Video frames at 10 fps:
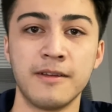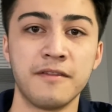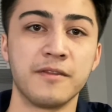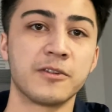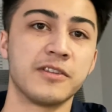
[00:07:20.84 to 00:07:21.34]

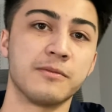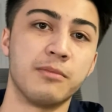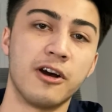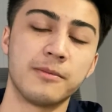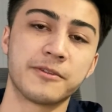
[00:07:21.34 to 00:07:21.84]
versus
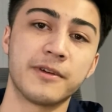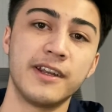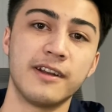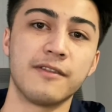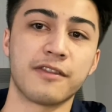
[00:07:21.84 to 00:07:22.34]
Bob's
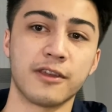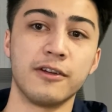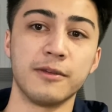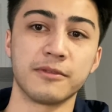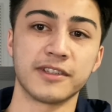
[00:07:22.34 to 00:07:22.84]
rate of
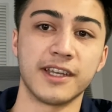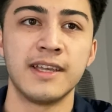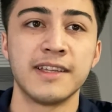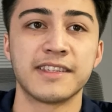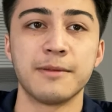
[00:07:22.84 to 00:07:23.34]
30%.
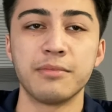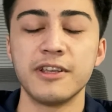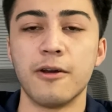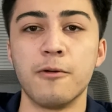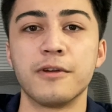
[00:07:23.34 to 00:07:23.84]
Simply
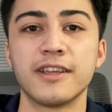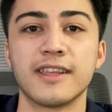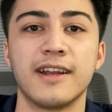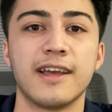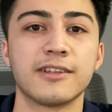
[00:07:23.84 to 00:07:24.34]
owning
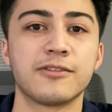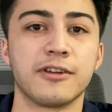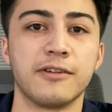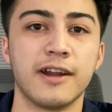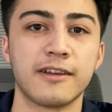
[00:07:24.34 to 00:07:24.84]
that extra
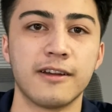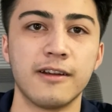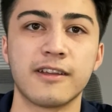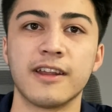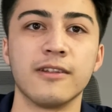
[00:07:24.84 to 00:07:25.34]
credit
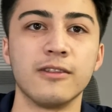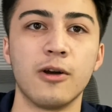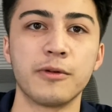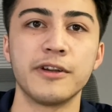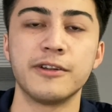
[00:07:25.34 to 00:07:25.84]
card can
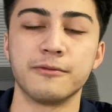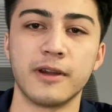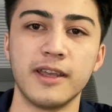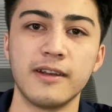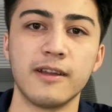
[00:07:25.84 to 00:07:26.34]
lower your
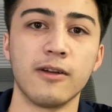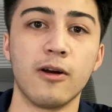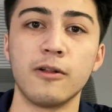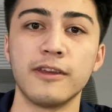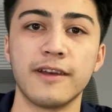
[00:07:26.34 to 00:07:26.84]
rate, and
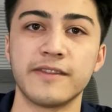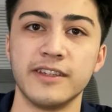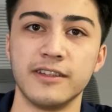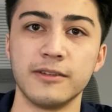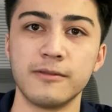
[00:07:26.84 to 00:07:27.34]
all you have to
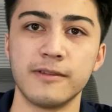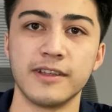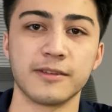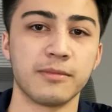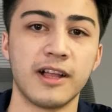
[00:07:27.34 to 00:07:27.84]
do is
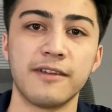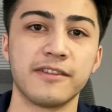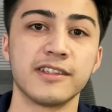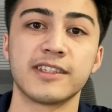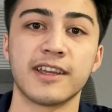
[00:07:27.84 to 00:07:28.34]
apply for
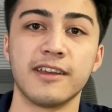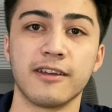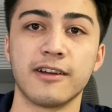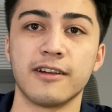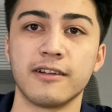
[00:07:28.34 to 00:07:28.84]
the second
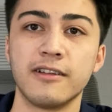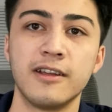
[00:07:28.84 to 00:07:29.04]
card.